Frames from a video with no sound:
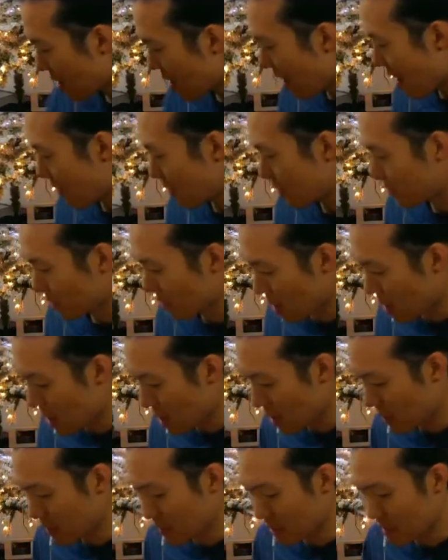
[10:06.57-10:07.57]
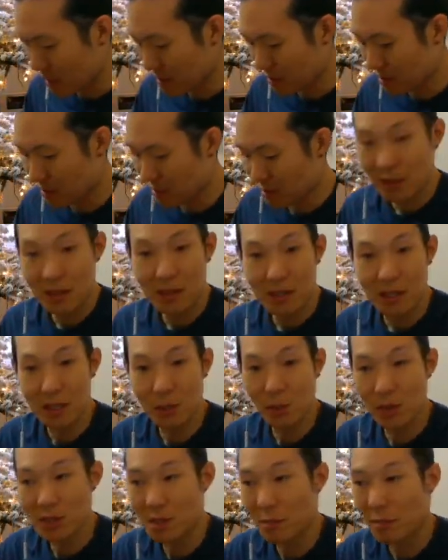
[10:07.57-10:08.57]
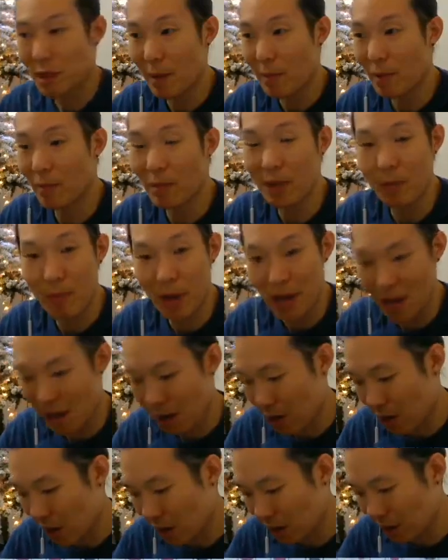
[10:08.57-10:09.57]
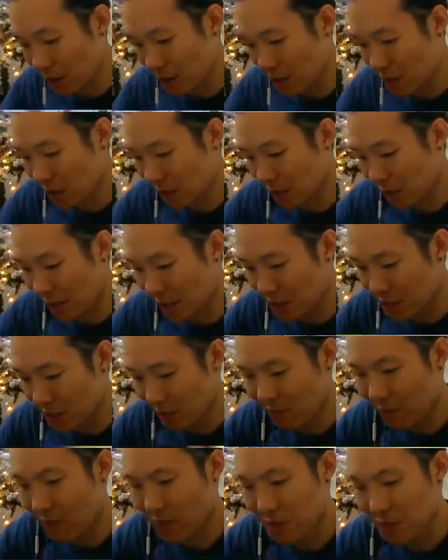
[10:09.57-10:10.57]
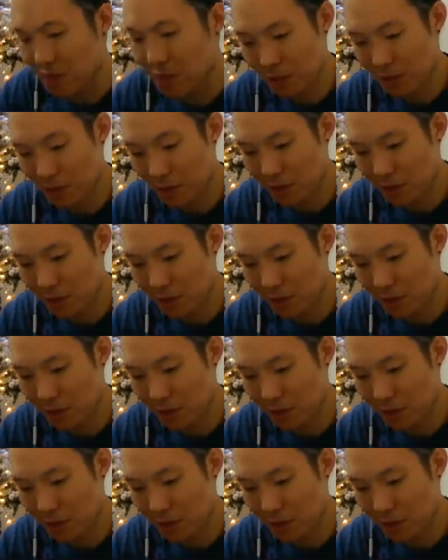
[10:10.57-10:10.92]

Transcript: After all of these, it was the Peppermint Payout holiday ticket that saved us.